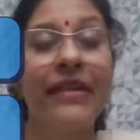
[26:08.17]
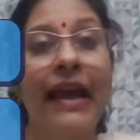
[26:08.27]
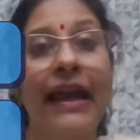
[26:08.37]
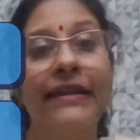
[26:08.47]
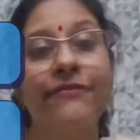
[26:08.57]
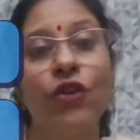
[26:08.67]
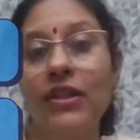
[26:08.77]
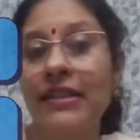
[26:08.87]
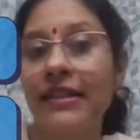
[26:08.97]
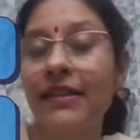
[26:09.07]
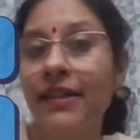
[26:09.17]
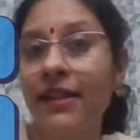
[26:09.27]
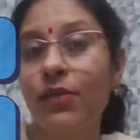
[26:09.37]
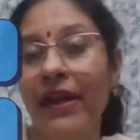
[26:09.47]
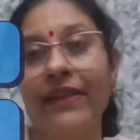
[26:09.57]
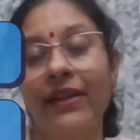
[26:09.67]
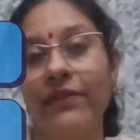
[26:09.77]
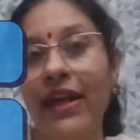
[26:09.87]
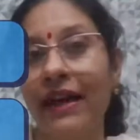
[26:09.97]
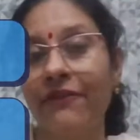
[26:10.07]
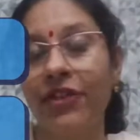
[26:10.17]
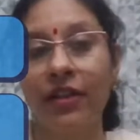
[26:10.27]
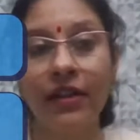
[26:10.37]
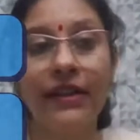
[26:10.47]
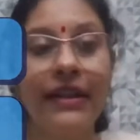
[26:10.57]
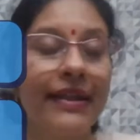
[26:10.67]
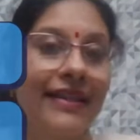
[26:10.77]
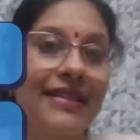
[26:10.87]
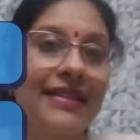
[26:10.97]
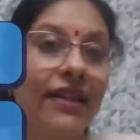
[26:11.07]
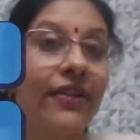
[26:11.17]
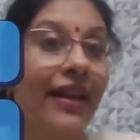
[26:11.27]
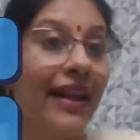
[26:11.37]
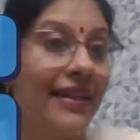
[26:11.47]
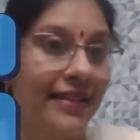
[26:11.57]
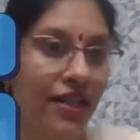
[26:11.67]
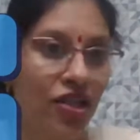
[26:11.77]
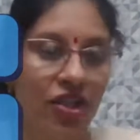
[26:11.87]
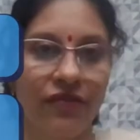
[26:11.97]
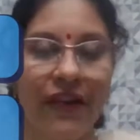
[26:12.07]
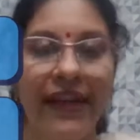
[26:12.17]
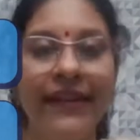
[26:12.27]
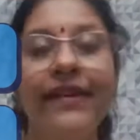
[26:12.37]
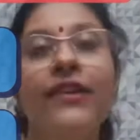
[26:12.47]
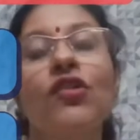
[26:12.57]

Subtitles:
and of course the third one that we have here is the realization, right?